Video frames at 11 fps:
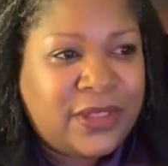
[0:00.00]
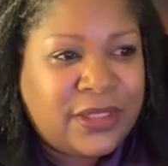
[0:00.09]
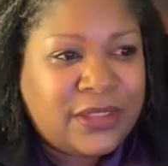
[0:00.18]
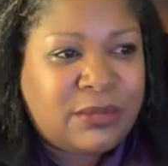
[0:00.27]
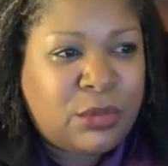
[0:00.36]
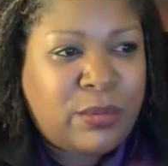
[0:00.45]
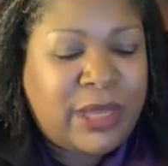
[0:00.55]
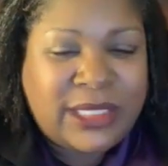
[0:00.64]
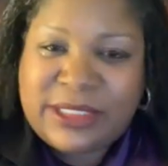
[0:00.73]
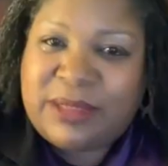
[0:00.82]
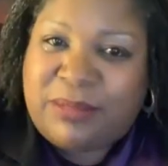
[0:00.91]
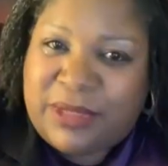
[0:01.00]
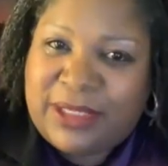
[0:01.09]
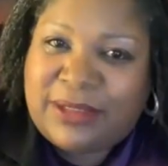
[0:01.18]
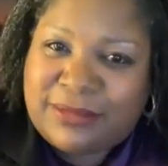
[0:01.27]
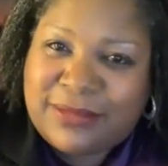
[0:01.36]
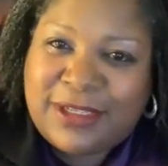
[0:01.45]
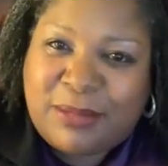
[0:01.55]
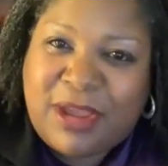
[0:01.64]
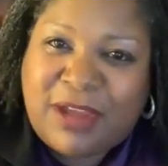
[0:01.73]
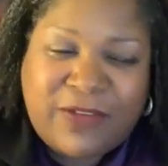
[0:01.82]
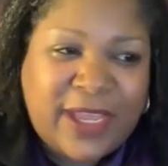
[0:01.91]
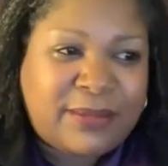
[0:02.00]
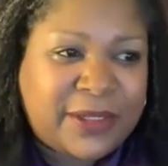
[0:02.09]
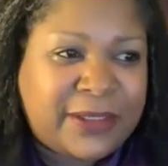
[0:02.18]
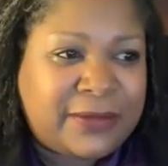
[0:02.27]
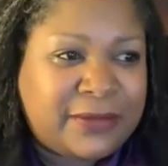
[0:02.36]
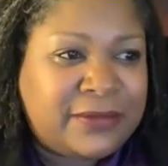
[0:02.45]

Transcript: some amazing men in my family.